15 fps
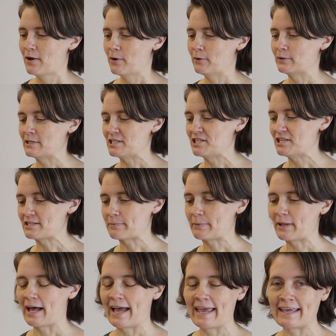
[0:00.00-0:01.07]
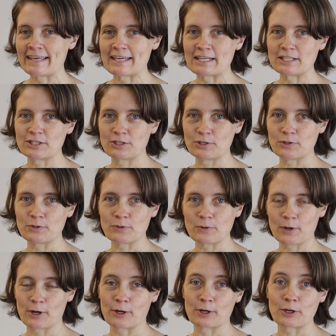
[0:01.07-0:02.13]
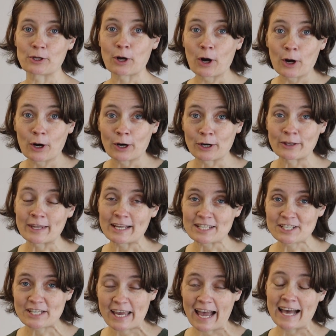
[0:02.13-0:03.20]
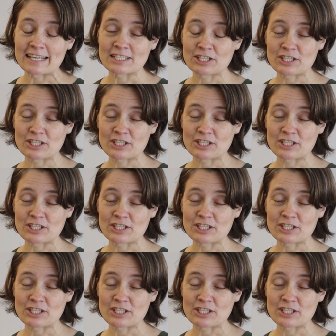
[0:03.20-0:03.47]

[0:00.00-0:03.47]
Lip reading: Only she's applying it to her yarn that she has.